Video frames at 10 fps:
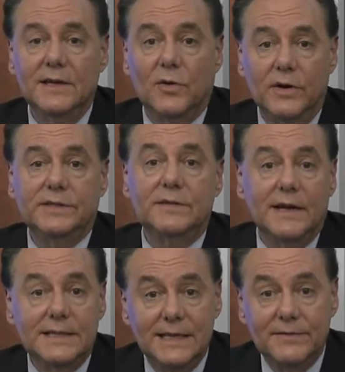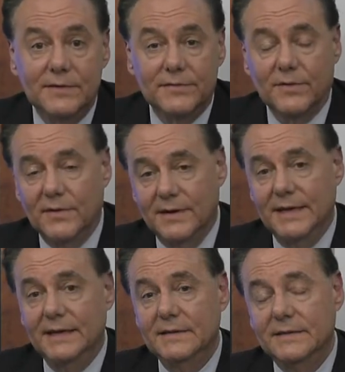Courts are not given
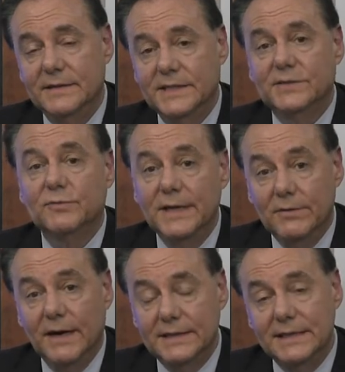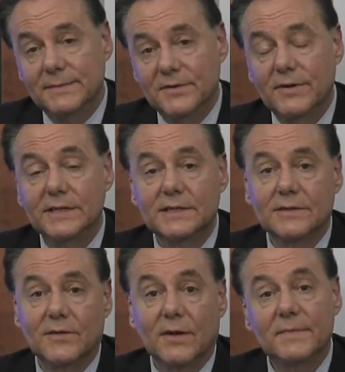authority to just rewrite the
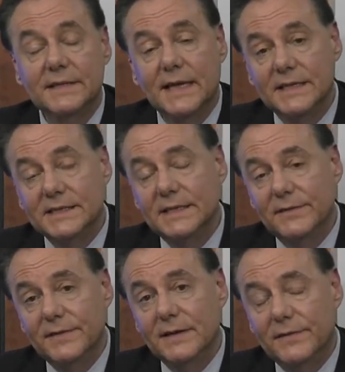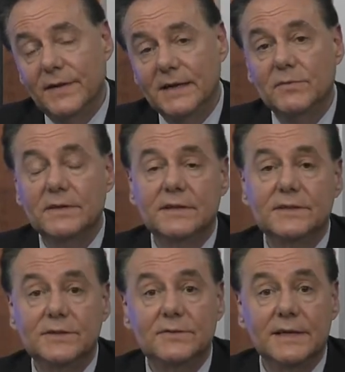immigration law, but that is in, in, effect what they're
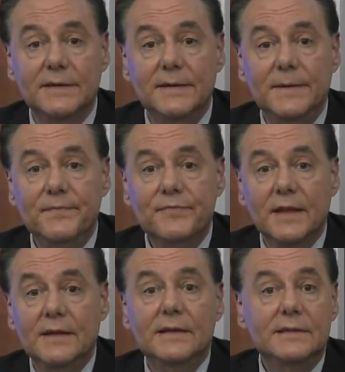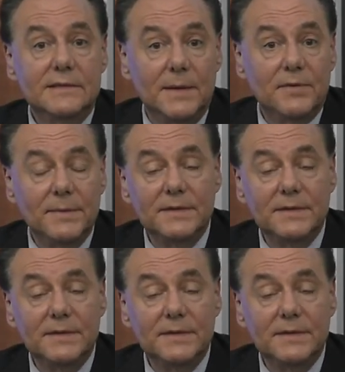doing. Temporary